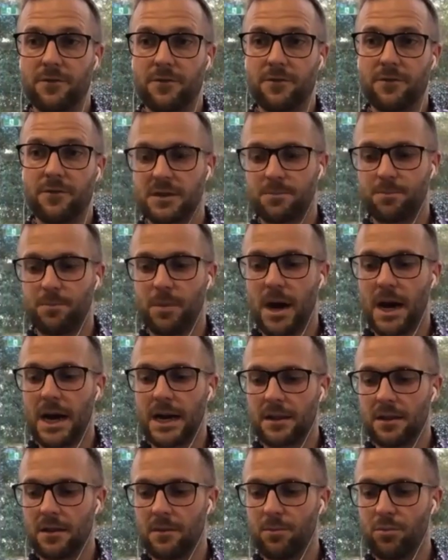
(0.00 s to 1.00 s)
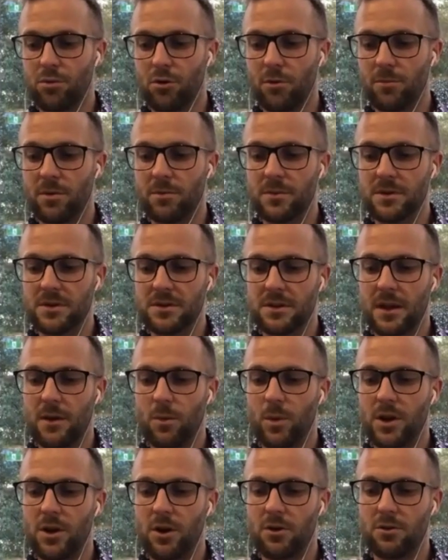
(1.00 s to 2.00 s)
And I think that's part of the problem, is
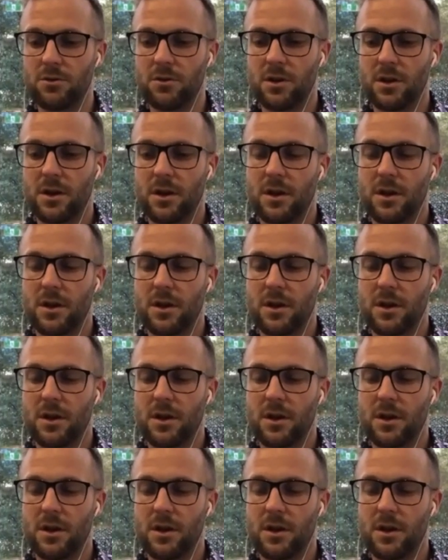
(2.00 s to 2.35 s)
that we don't